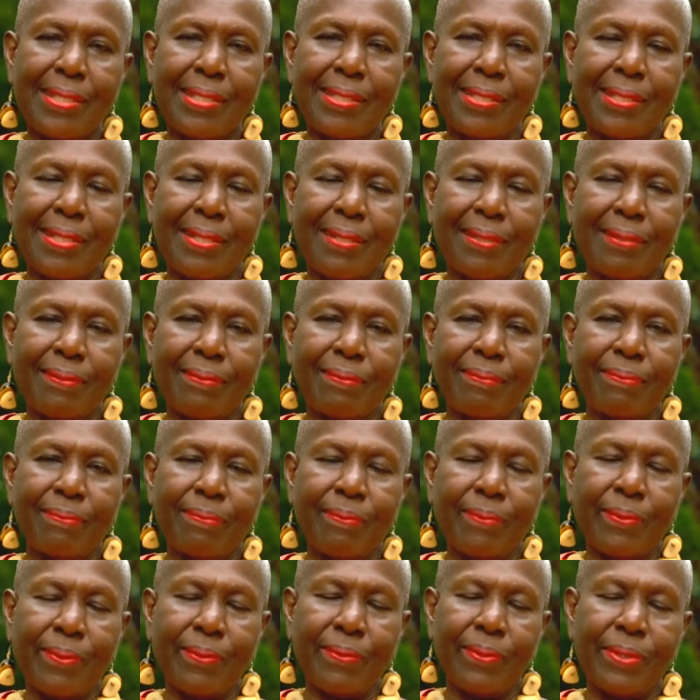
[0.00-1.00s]
she's
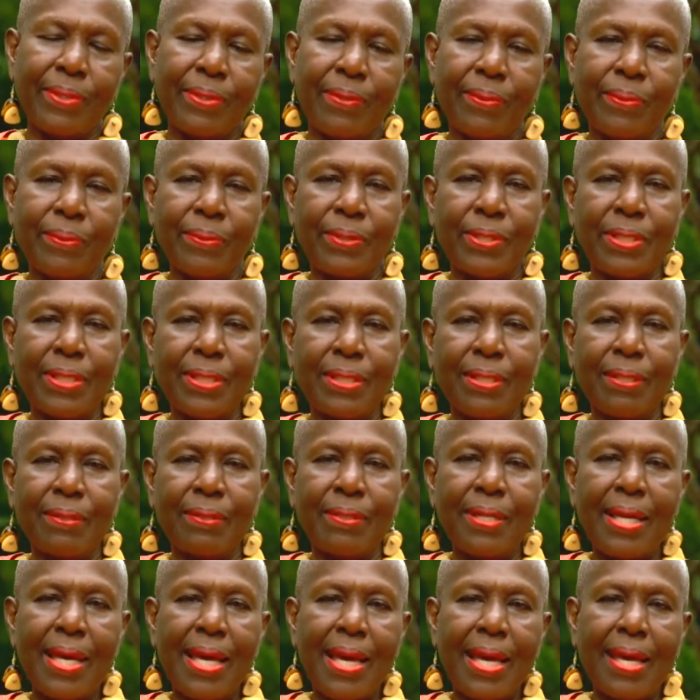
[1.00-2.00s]
she